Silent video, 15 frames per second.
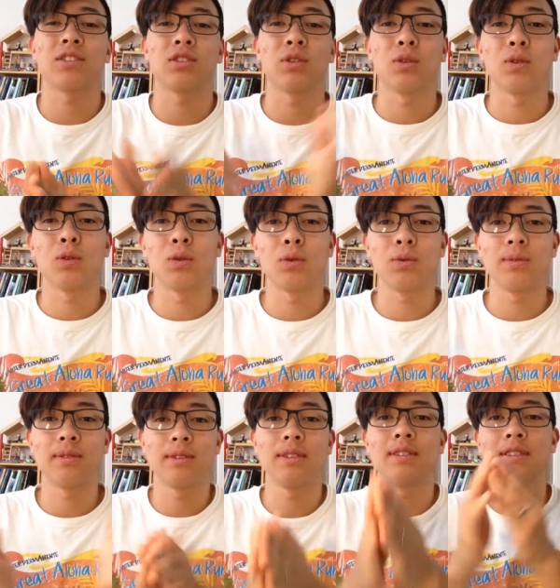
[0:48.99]
So
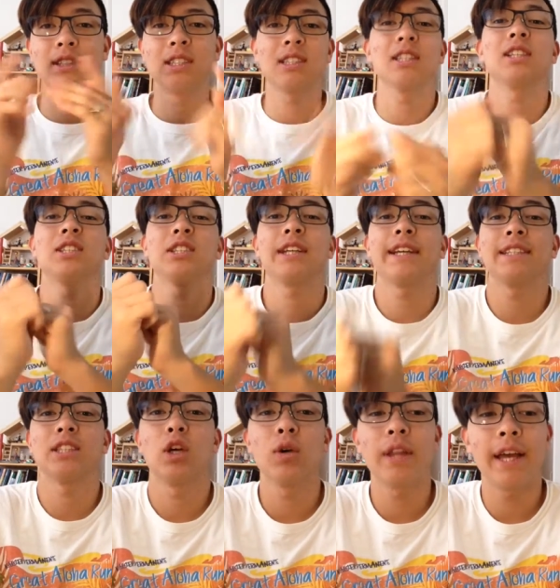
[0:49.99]
just to let you
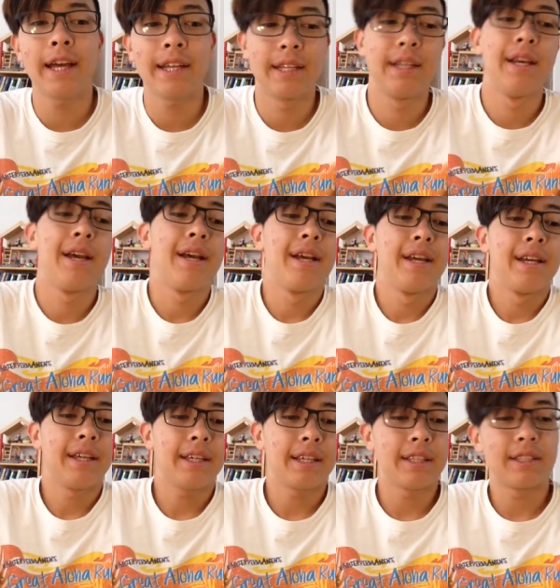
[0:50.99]
guys know that, in
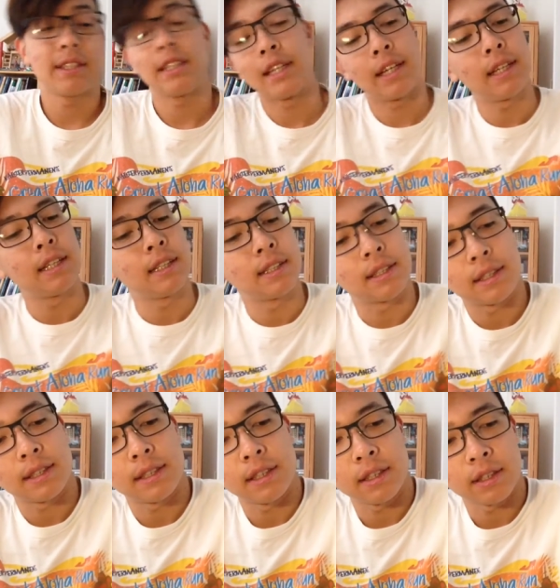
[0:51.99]
case you
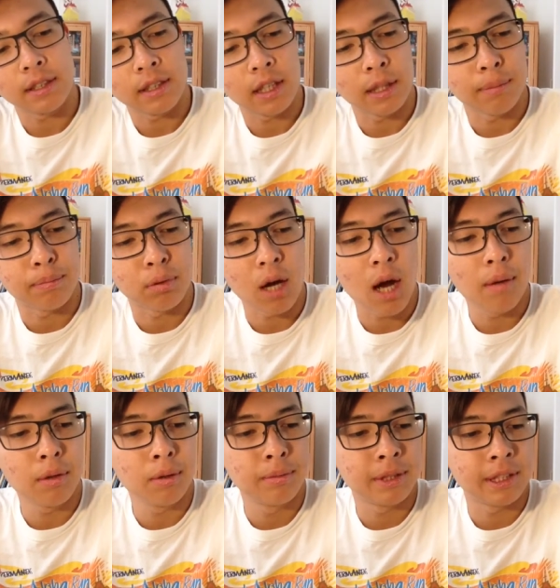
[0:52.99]
guys got a
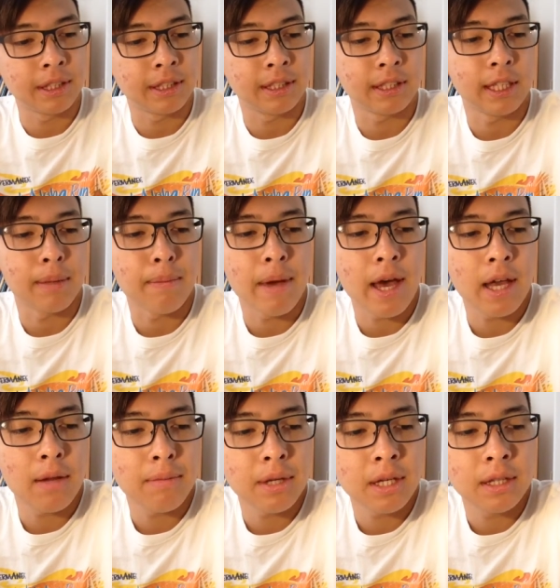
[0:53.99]
problem and then get mad
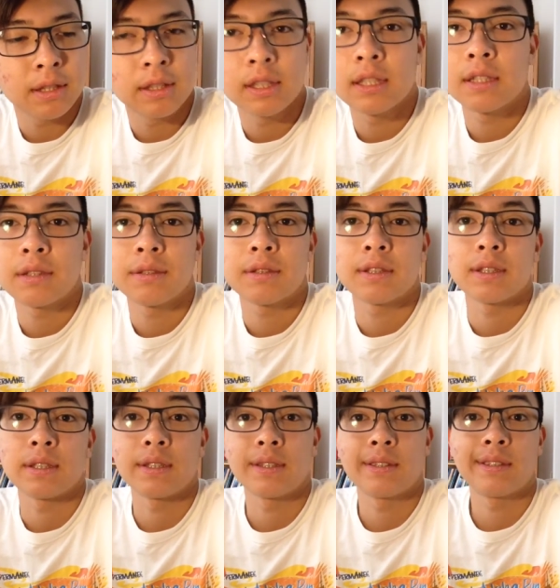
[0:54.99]
at me and stuff.
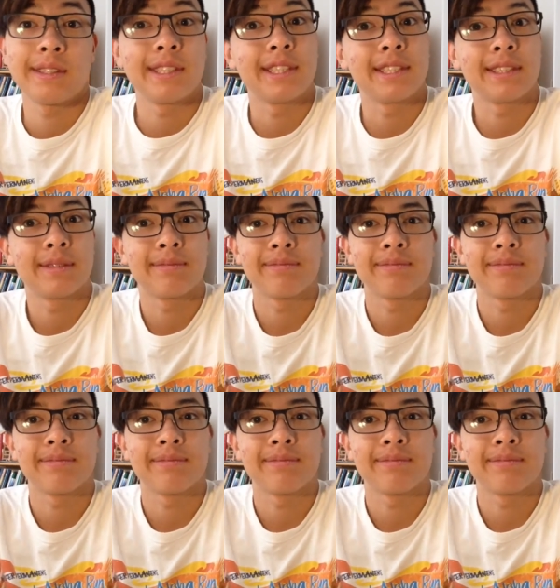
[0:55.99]
So yeah.